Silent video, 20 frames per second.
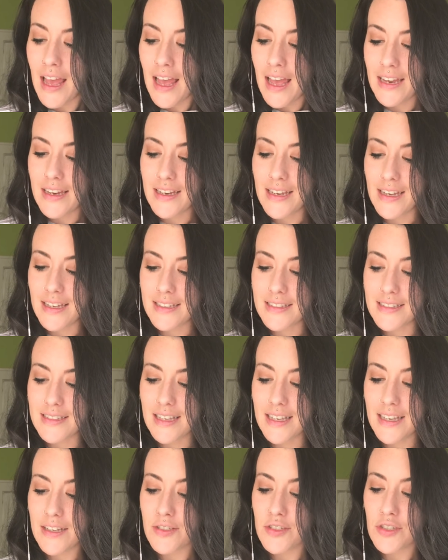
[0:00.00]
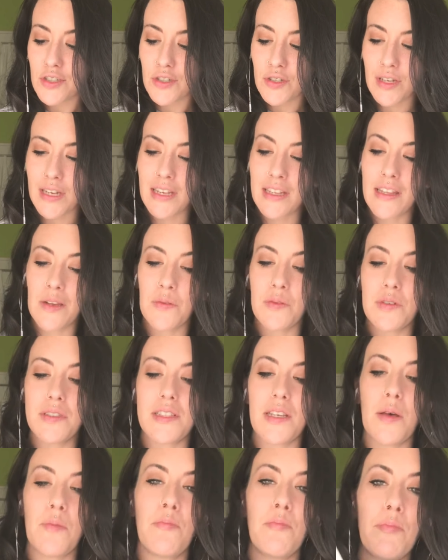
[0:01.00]
And next to each tree there was
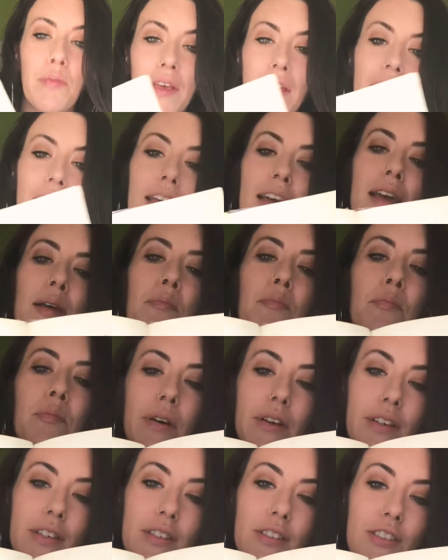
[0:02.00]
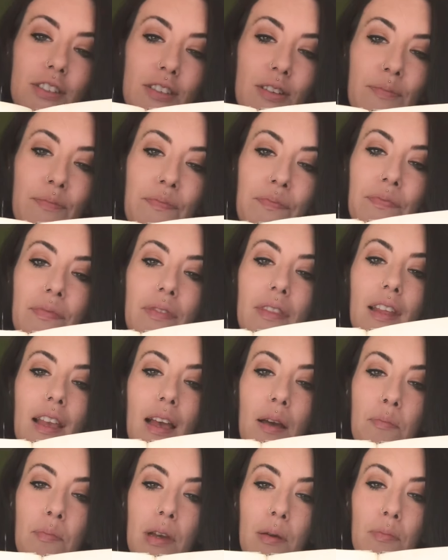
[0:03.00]
a big bush.
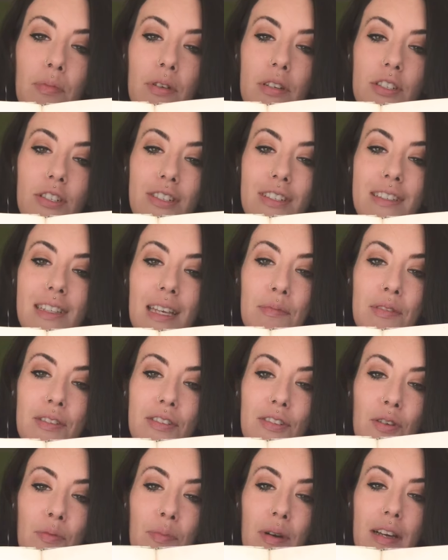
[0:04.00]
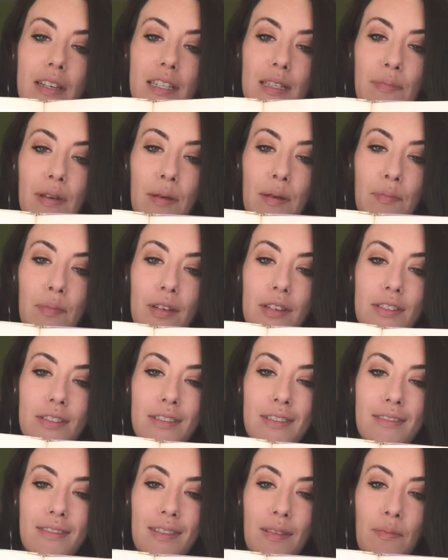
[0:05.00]
A big bush, just Mr. Pine's big bush.
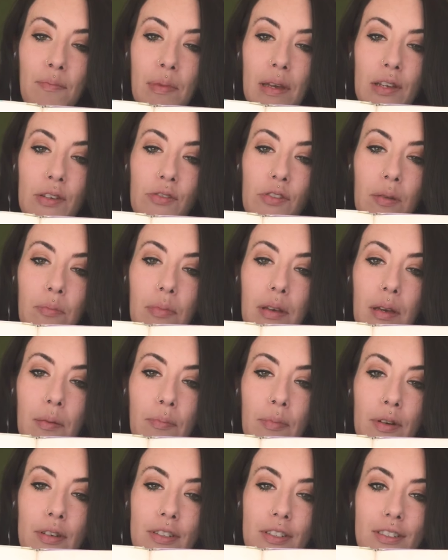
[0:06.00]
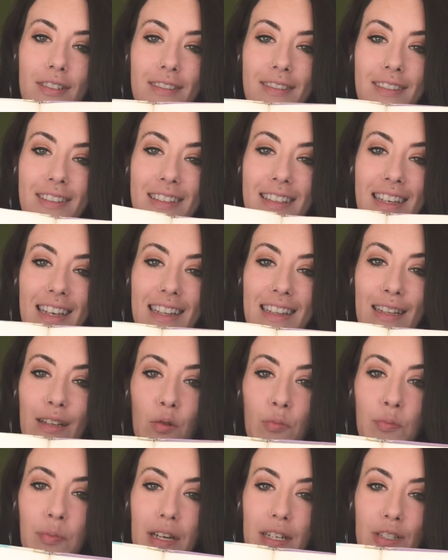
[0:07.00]
Big tree, big bush. He's got a
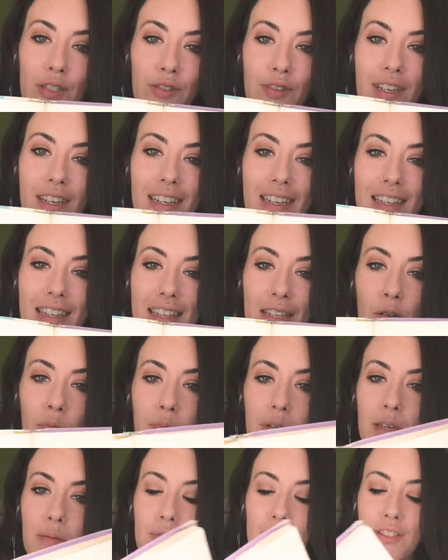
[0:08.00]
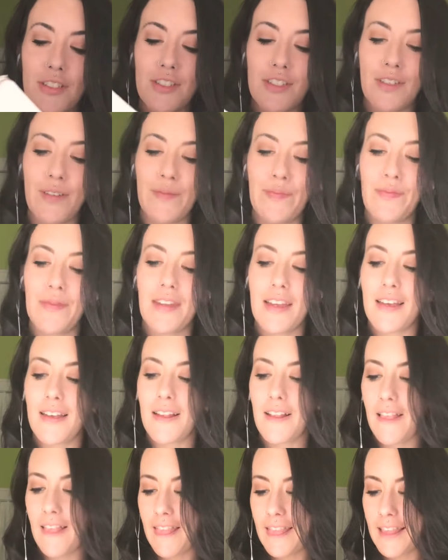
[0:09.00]
little pine tree and a little big bush.
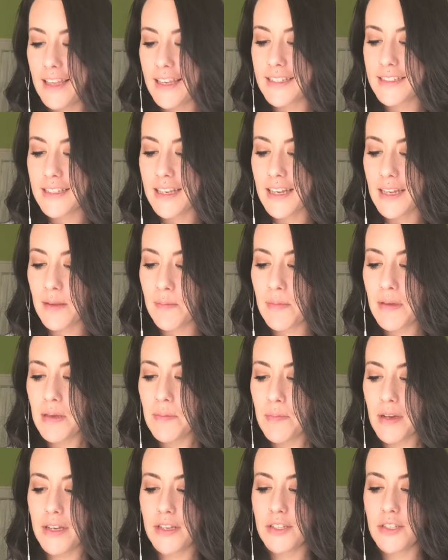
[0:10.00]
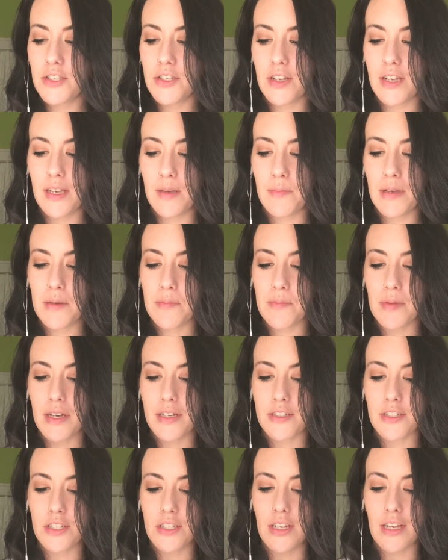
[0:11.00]
He's got a big pine tree, a big
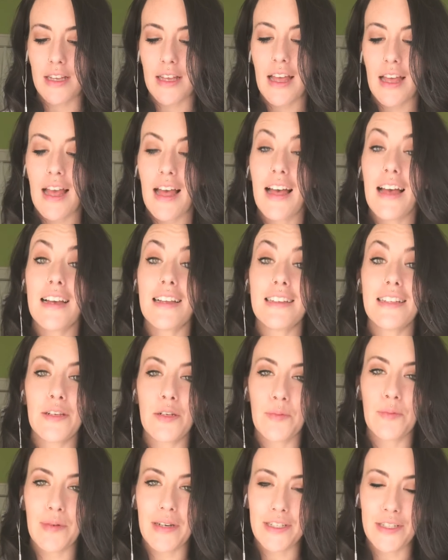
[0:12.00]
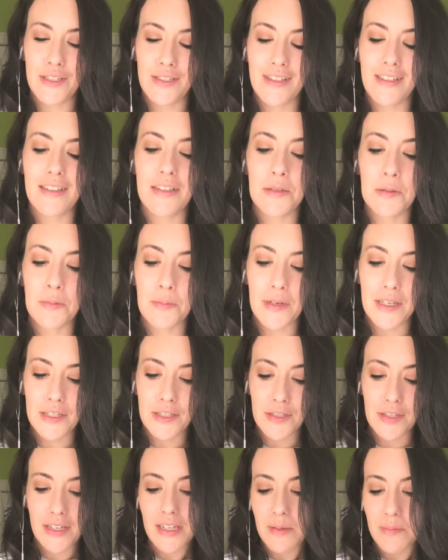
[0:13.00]
pine tree, a little pine tree, a little pine
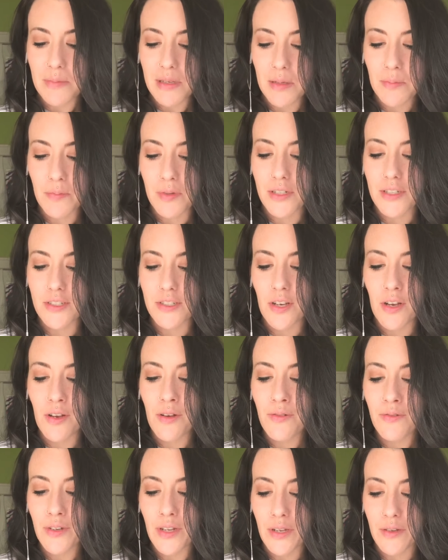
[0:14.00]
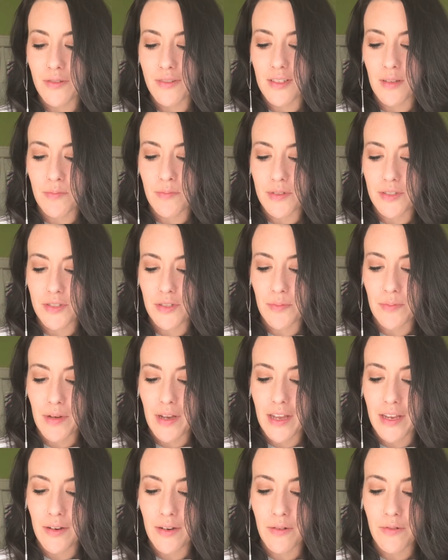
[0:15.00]
tree, and a big bush. Oh no, said Mr.
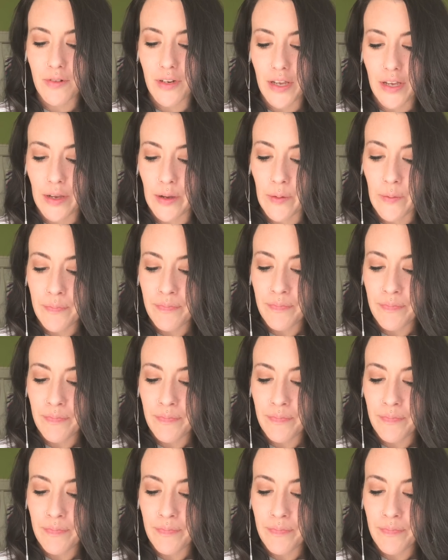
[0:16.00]
Pine, oh no.